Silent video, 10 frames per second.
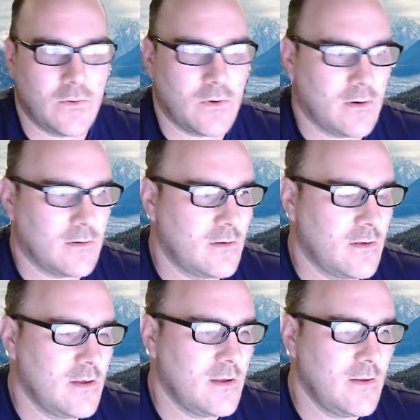were
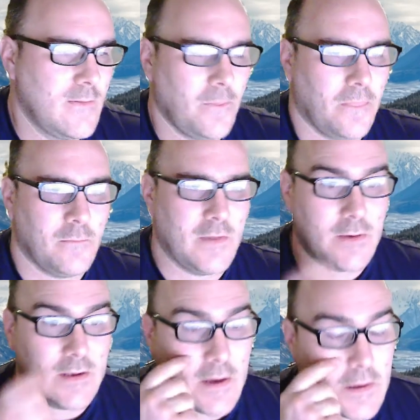maybe not